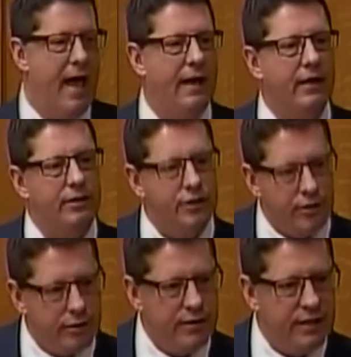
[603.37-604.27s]
and
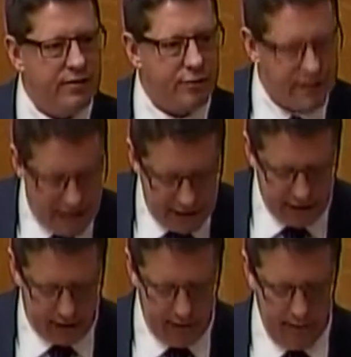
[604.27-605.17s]
ensures a
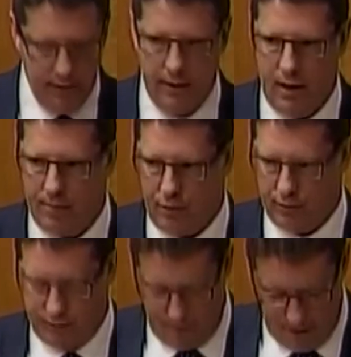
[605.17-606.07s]
strategic
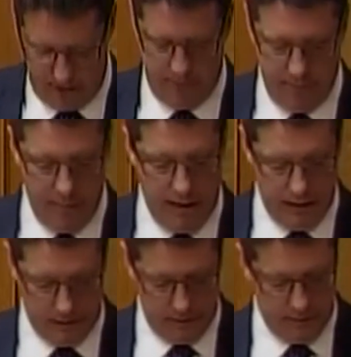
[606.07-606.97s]
approach to
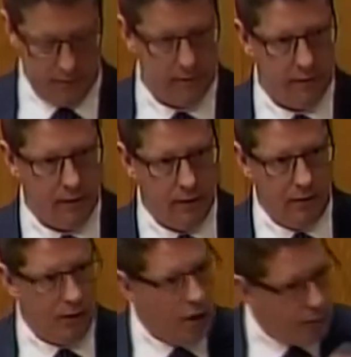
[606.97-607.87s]
maintenance.
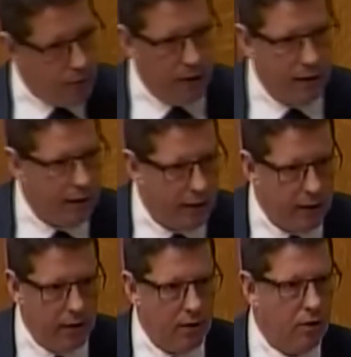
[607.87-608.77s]
Not
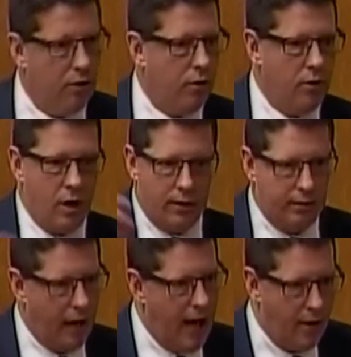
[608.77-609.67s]
willy-nilly, not
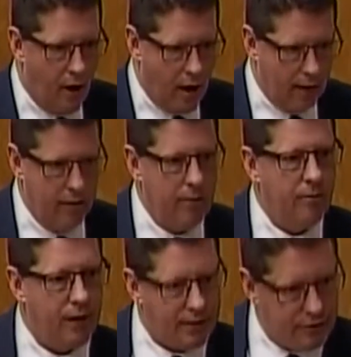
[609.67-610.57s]
ad
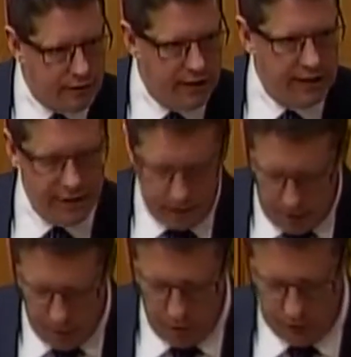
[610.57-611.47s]
hoc, but a strategic
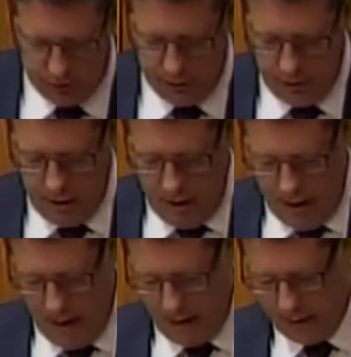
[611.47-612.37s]
approach
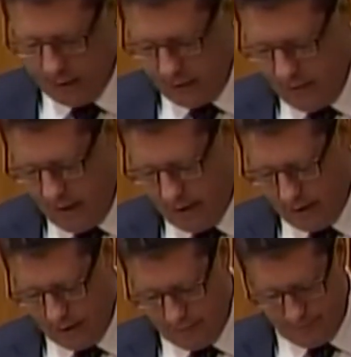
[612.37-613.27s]
to
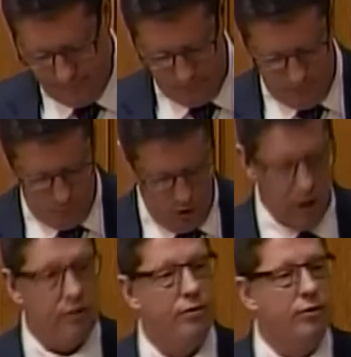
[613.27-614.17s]
maintenance. We
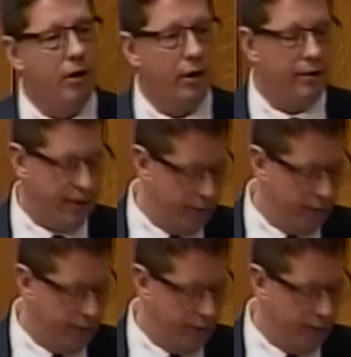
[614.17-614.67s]
also started